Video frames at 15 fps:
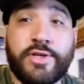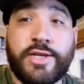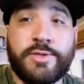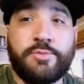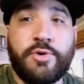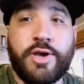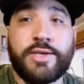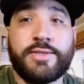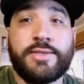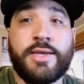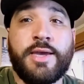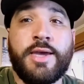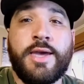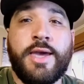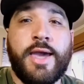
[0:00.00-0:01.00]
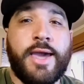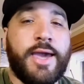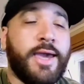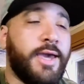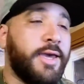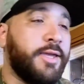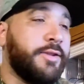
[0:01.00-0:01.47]
pressed,
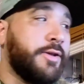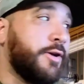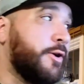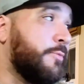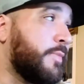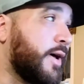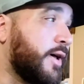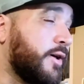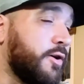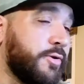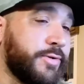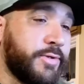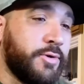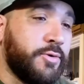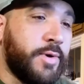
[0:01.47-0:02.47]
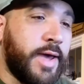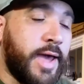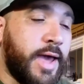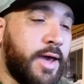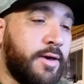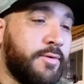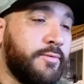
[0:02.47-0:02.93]
and I also
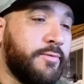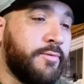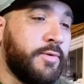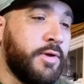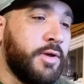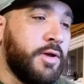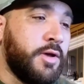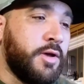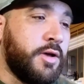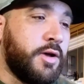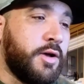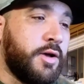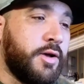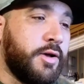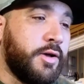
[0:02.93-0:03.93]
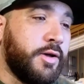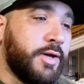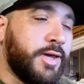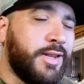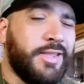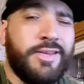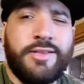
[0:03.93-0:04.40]
have kind
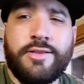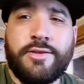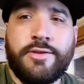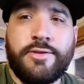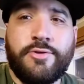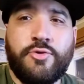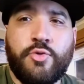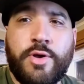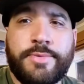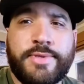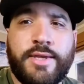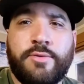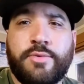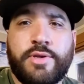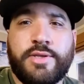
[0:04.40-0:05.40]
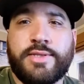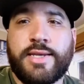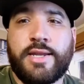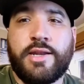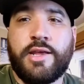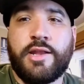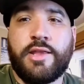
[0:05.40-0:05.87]
of like a little website
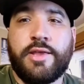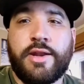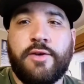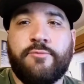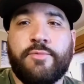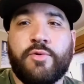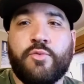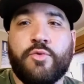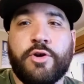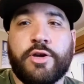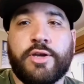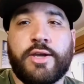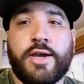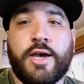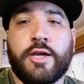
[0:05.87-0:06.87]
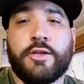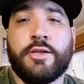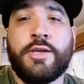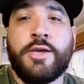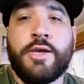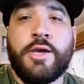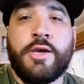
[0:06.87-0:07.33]
redesign that I've been working on.
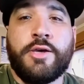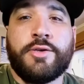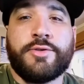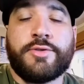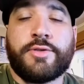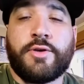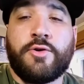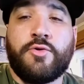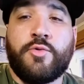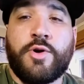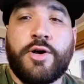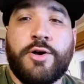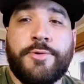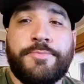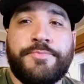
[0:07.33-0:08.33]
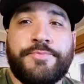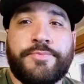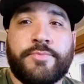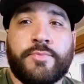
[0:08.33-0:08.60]
So